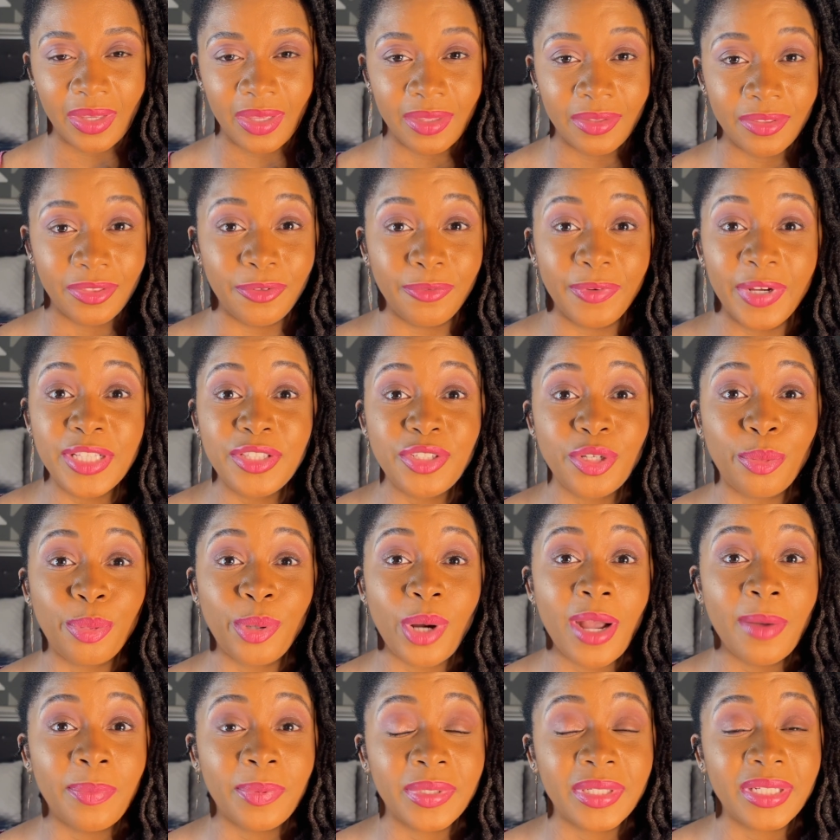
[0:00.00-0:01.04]
The rental
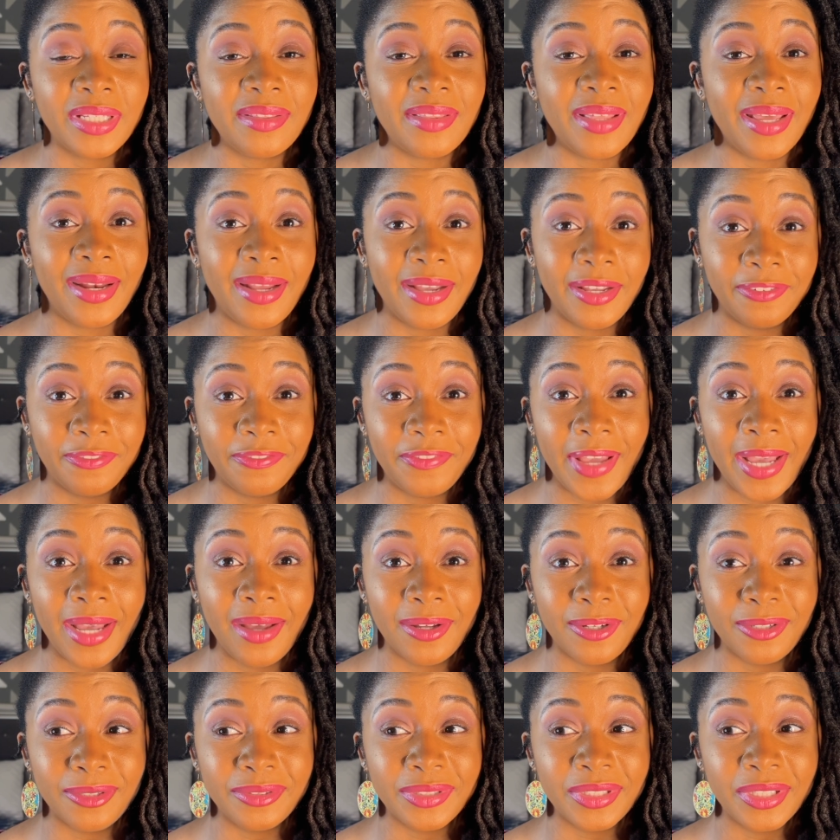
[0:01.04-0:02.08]
property that I
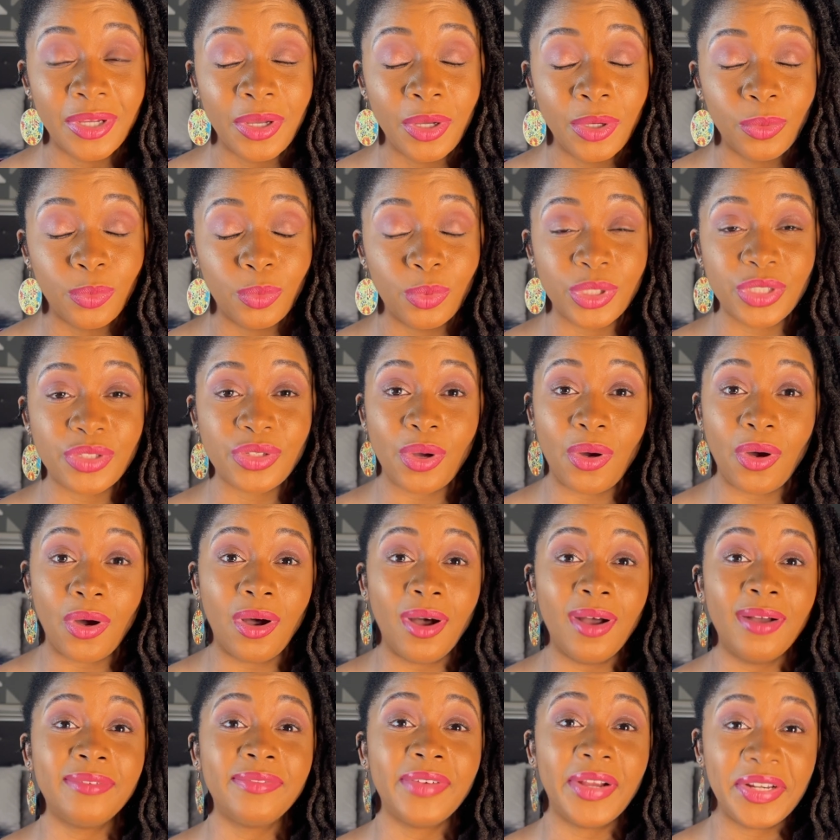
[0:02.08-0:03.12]
found was
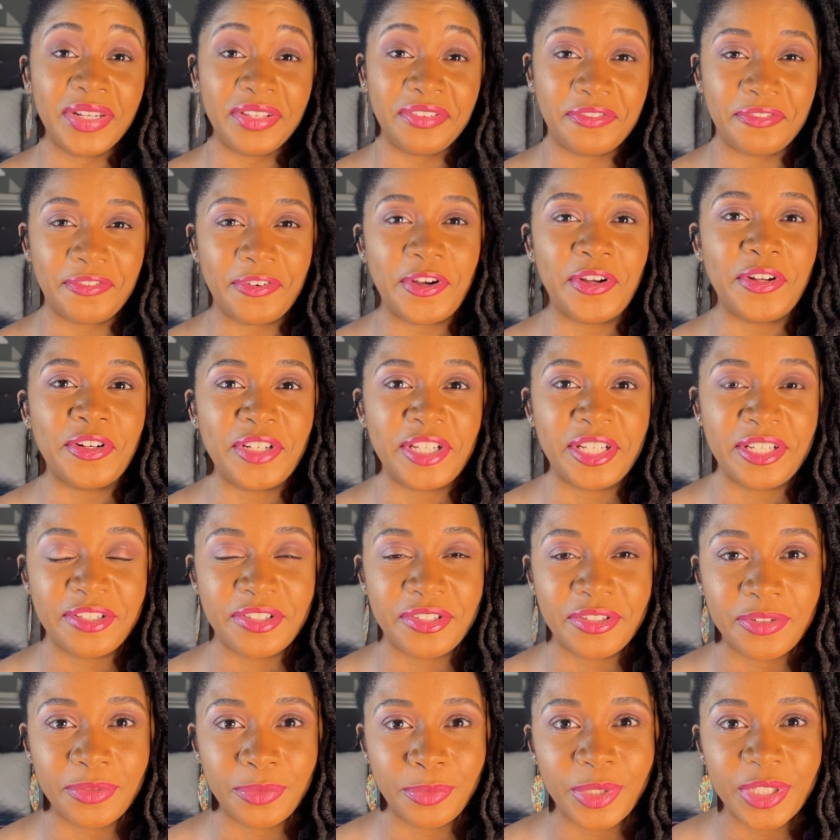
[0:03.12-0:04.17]
already
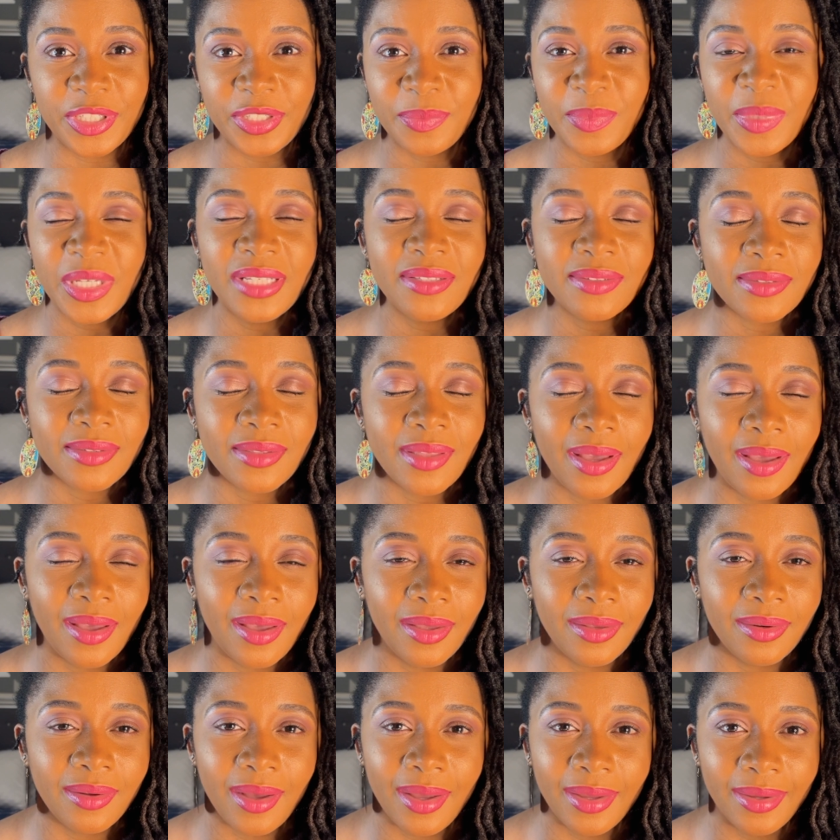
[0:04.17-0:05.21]
furnished, which means
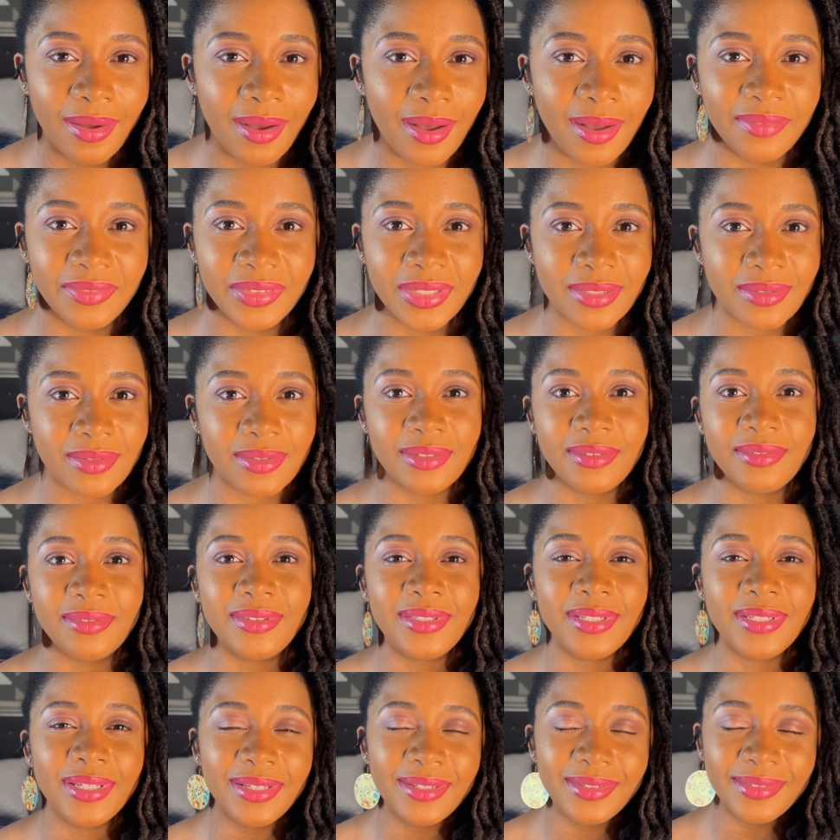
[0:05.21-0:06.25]
that I obviously
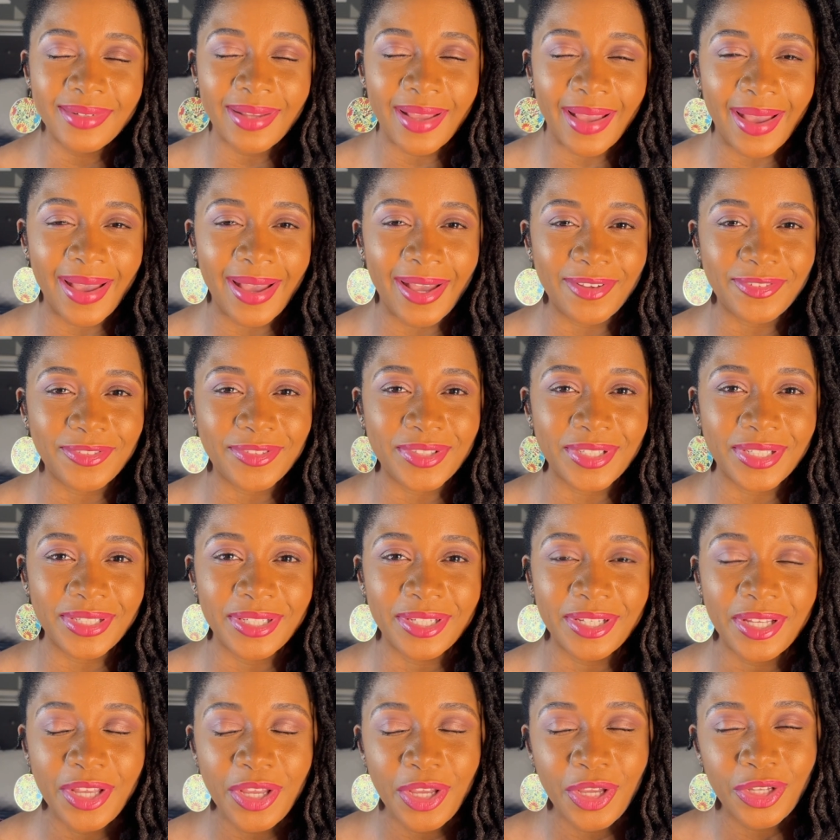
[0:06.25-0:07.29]
didn't have to
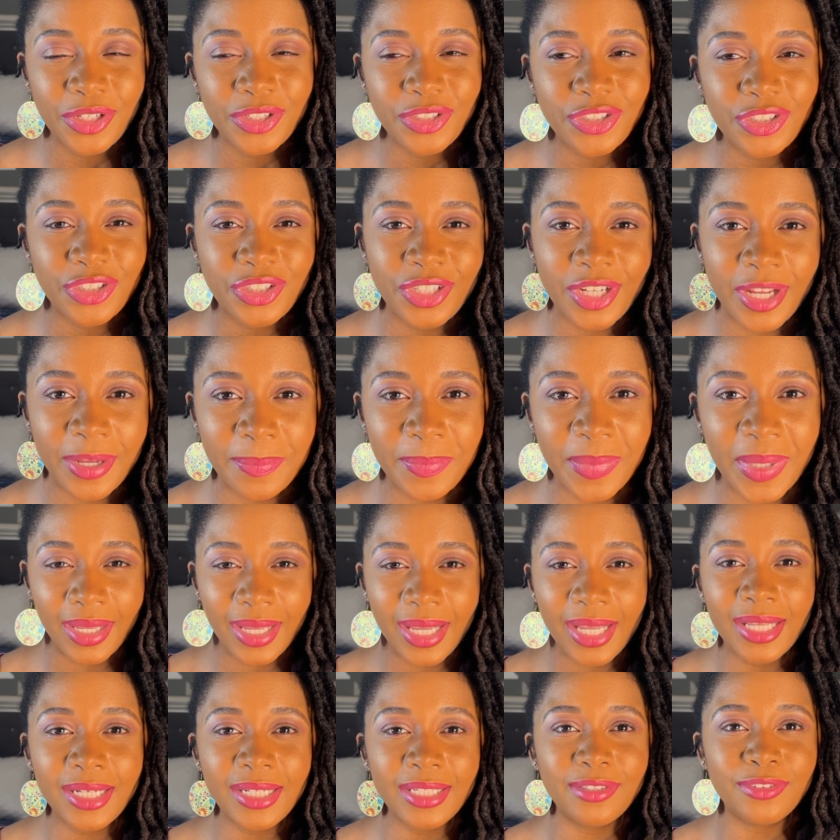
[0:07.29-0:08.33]
ship
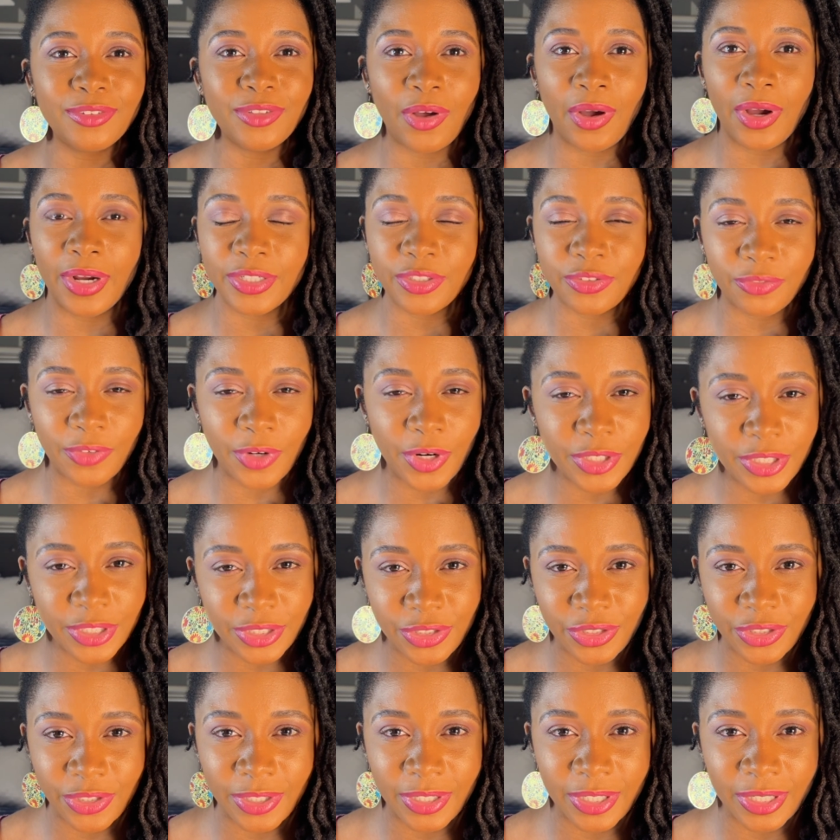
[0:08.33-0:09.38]
any large
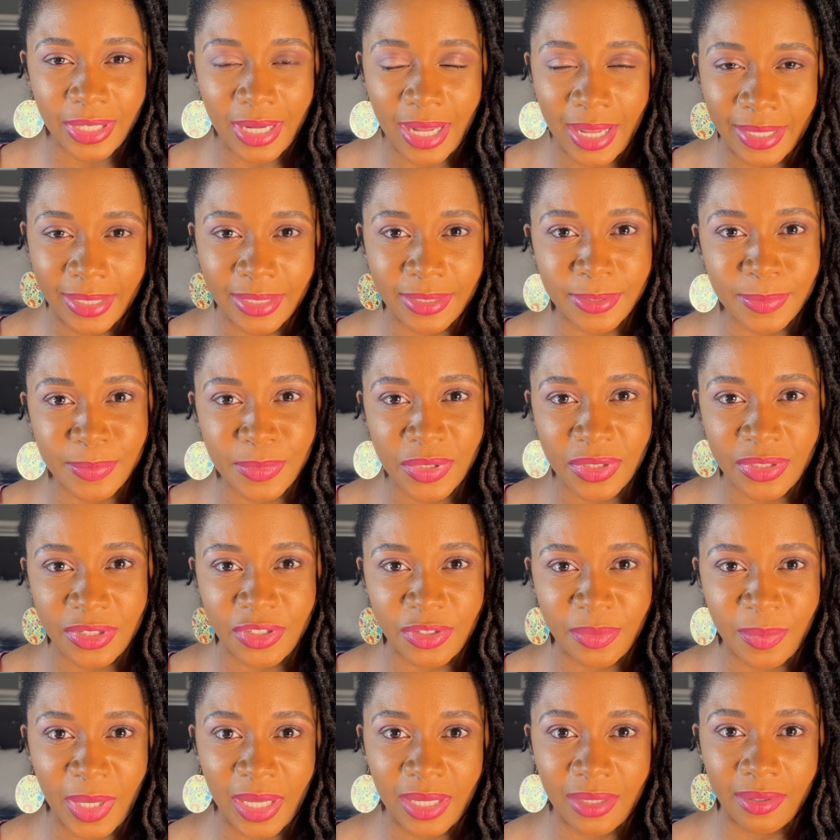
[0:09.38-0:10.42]
furniture items to
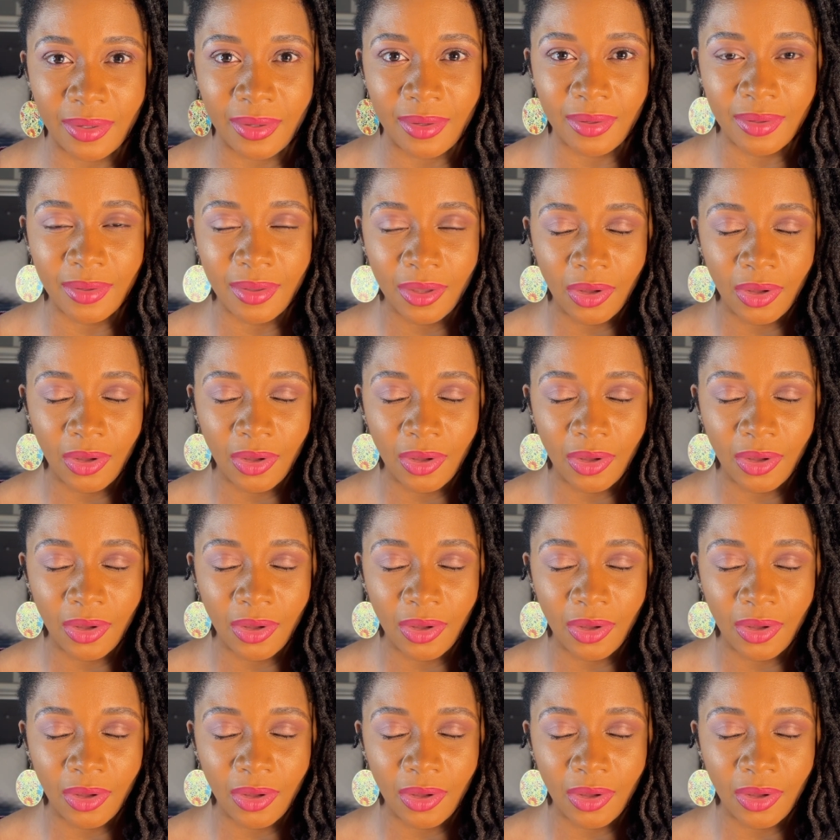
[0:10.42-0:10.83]
Jamaica.